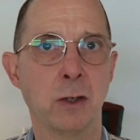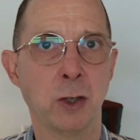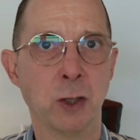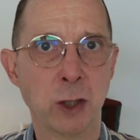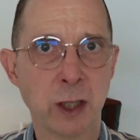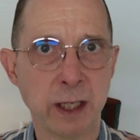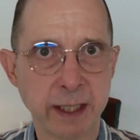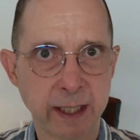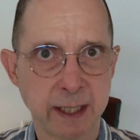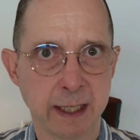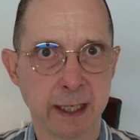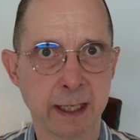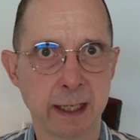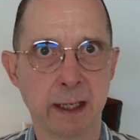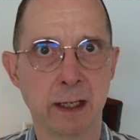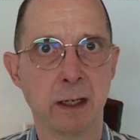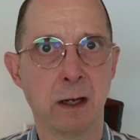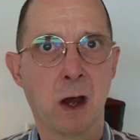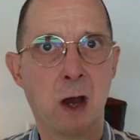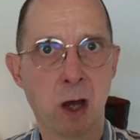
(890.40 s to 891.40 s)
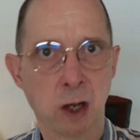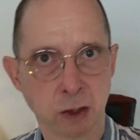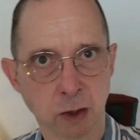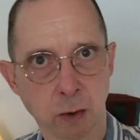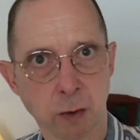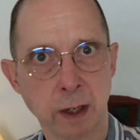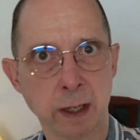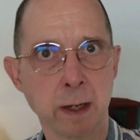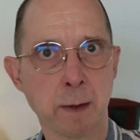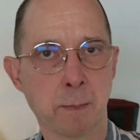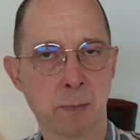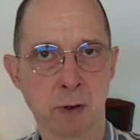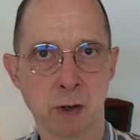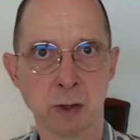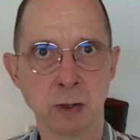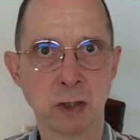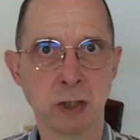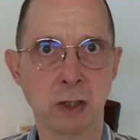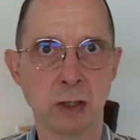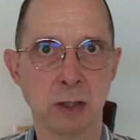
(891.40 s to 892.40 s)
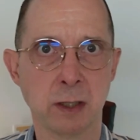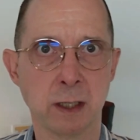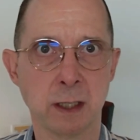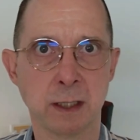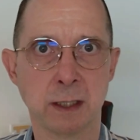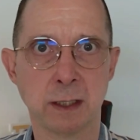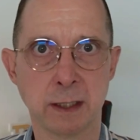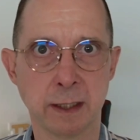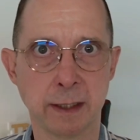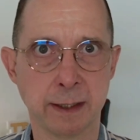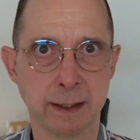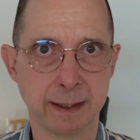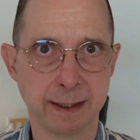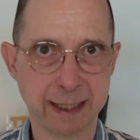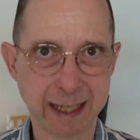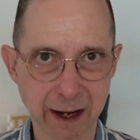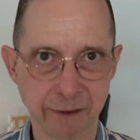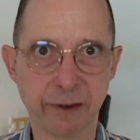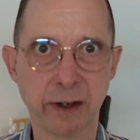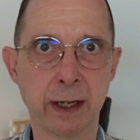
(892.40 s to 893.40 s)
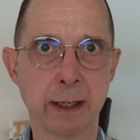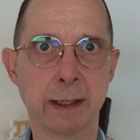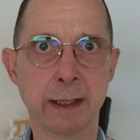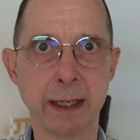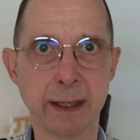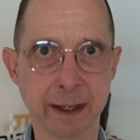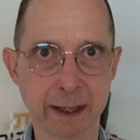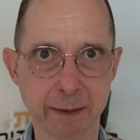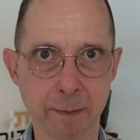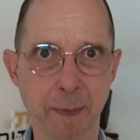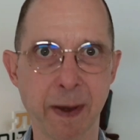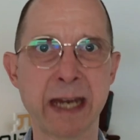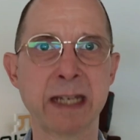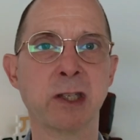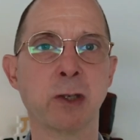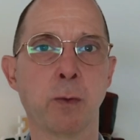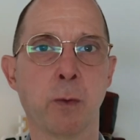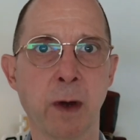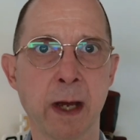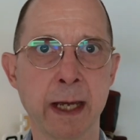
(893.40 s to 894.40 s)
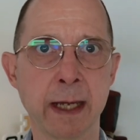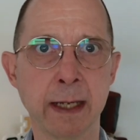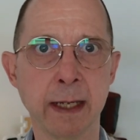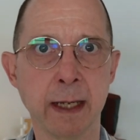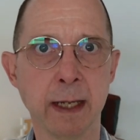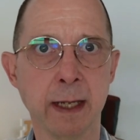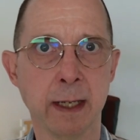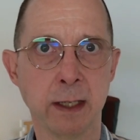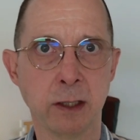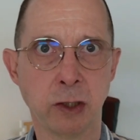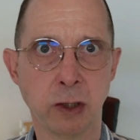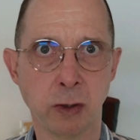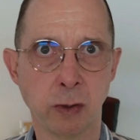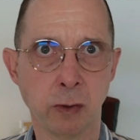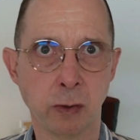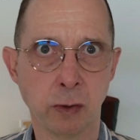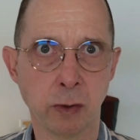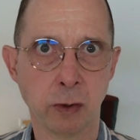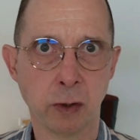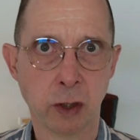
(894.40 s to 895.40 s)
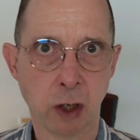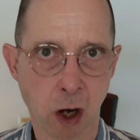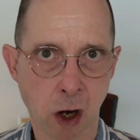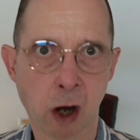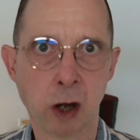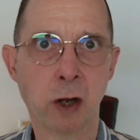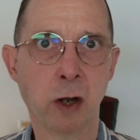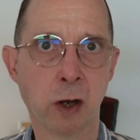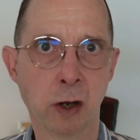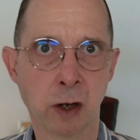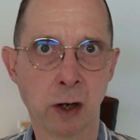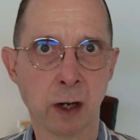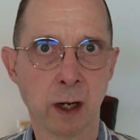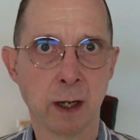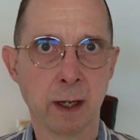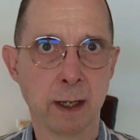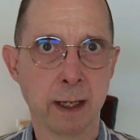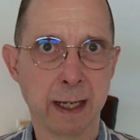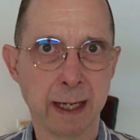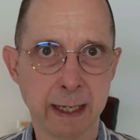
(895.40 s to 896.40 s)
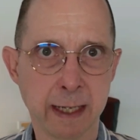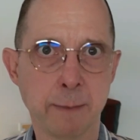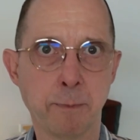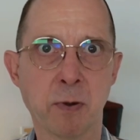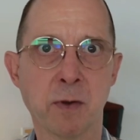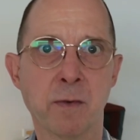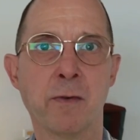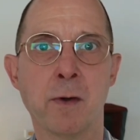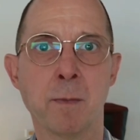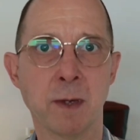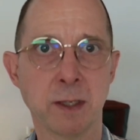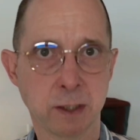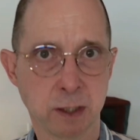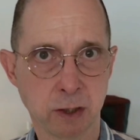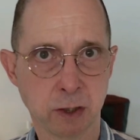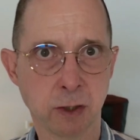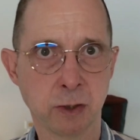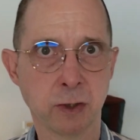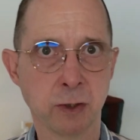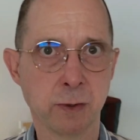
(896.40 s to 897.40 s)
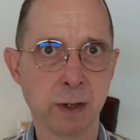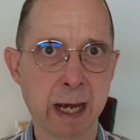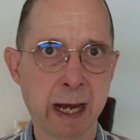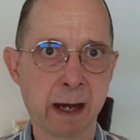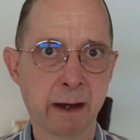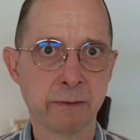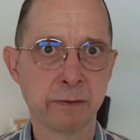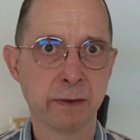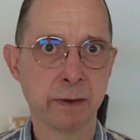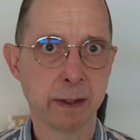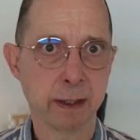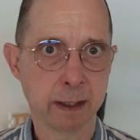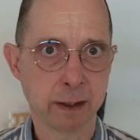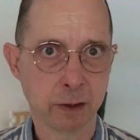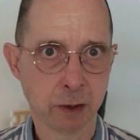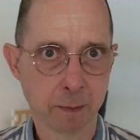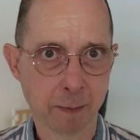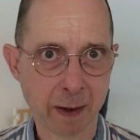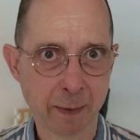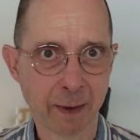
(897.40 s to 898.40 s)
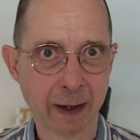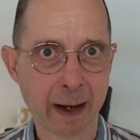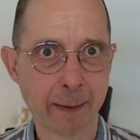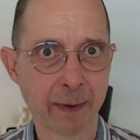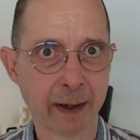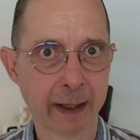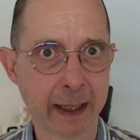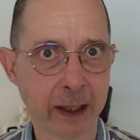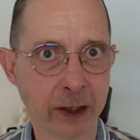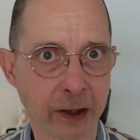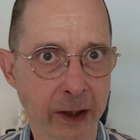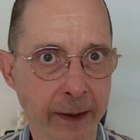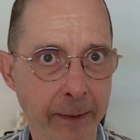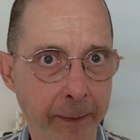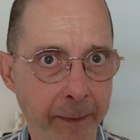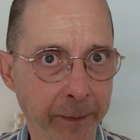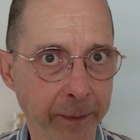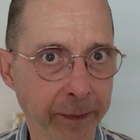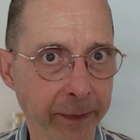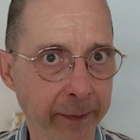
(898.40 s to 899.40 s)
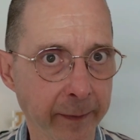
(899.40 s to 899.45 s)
holistic, ongoing approach is definitely the best way to conquer any performance issues you have in your Bubble application.